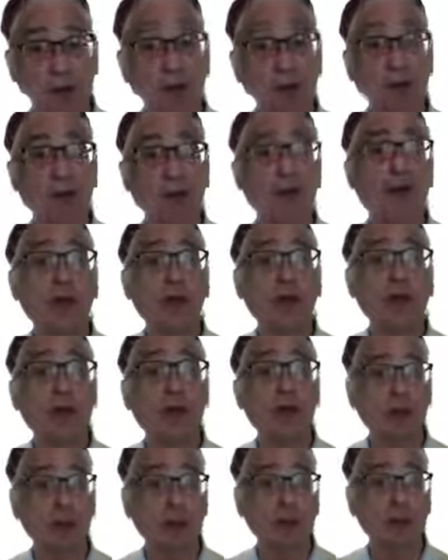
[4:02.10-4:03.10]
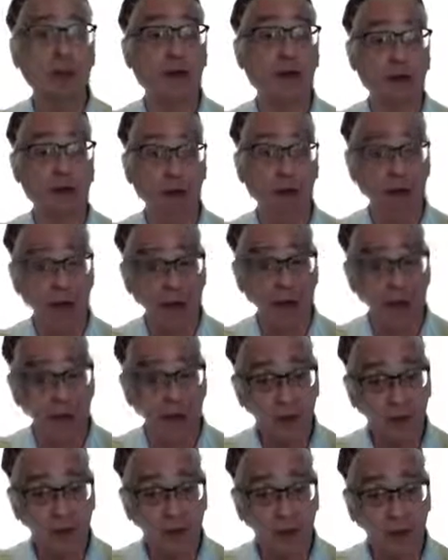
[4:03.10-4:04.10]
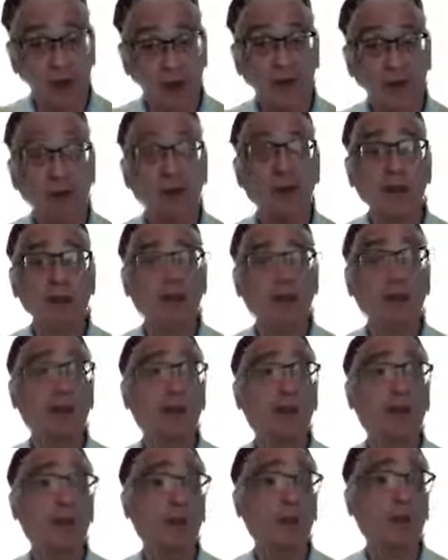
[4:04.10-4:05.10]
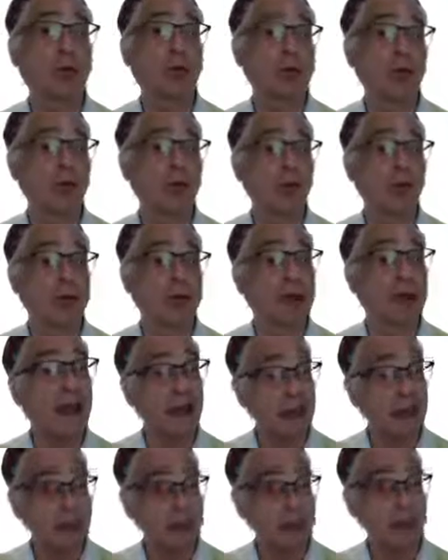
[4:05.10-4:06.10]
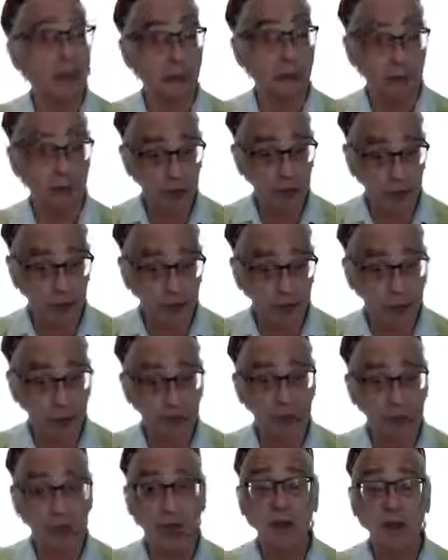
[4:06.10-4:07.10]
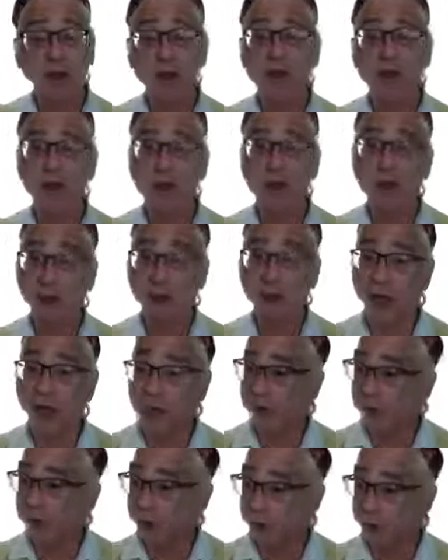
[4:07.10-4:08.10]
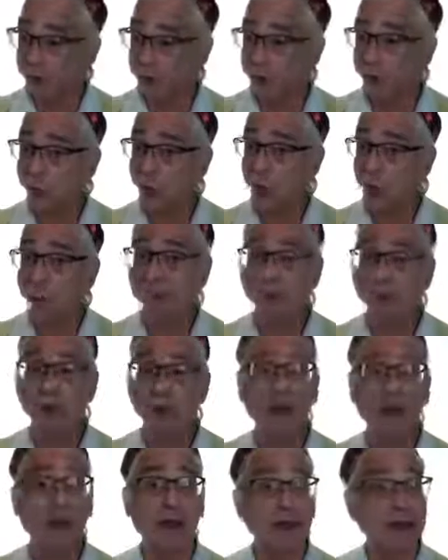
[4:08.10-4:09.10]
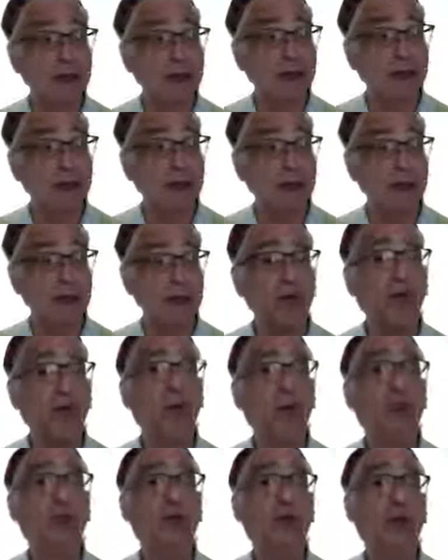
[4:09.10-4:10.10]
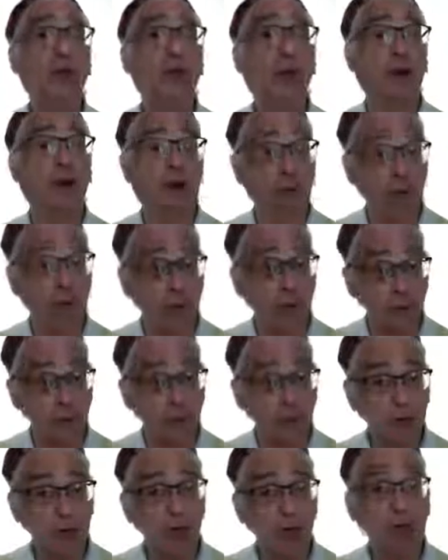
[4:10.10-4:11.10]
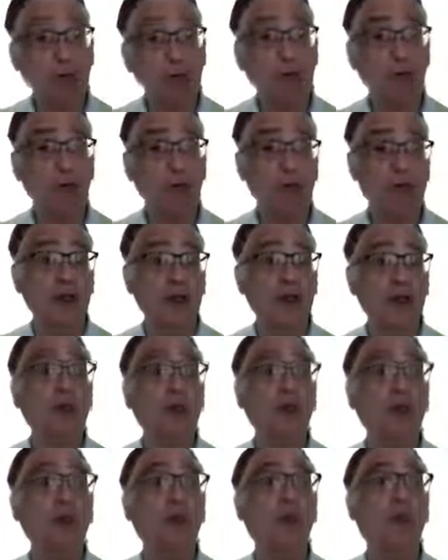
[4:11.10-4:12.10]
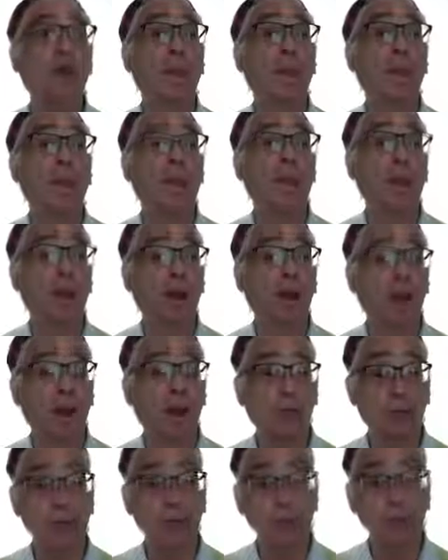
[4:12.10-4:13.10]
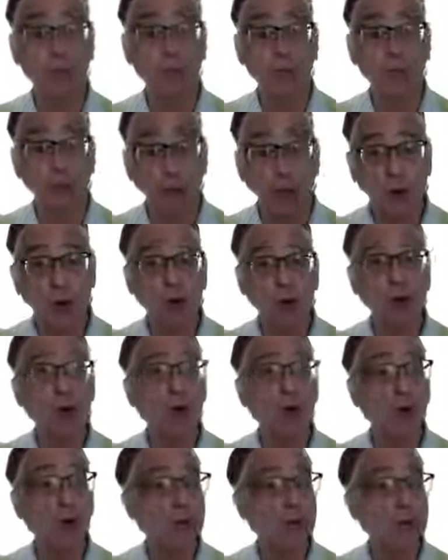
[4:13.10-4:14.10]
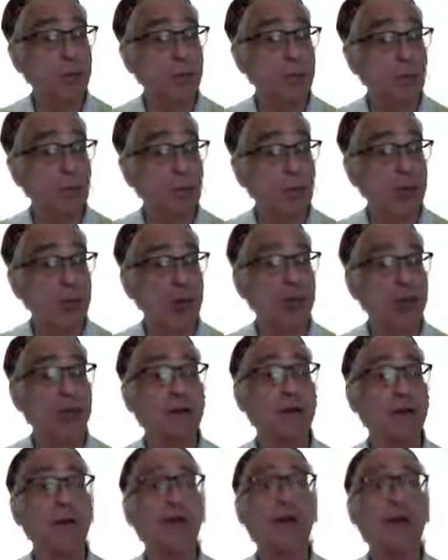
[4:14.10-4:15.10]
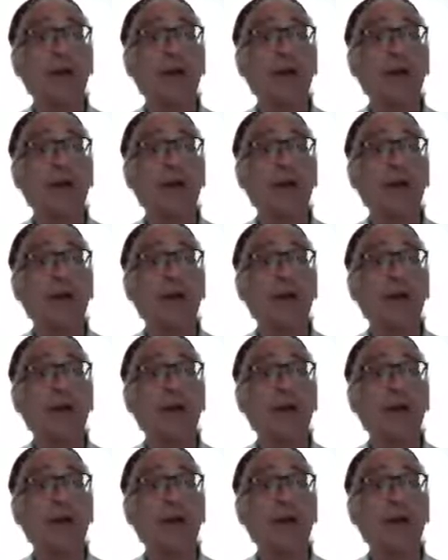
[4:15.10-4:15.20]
your detoxification is. They cover what is called epigenetics. These are not genomic genetic tests. These are functional, predictive, primary, proactive